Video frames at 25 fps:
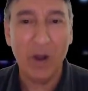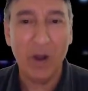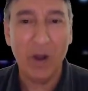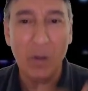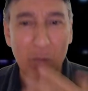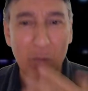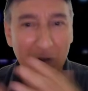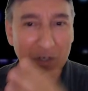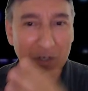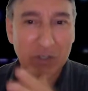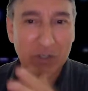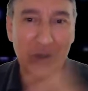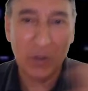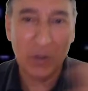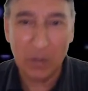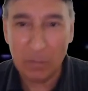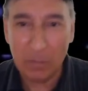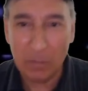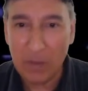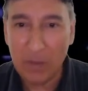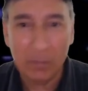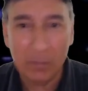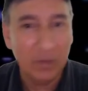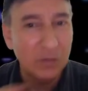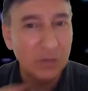I want to show the
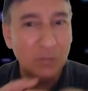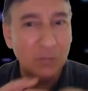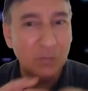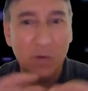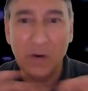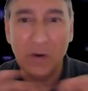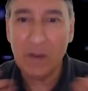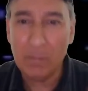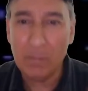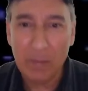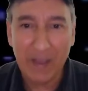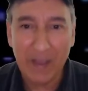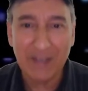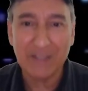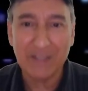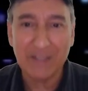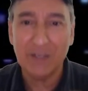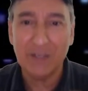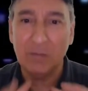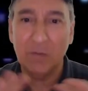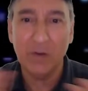people is very basic,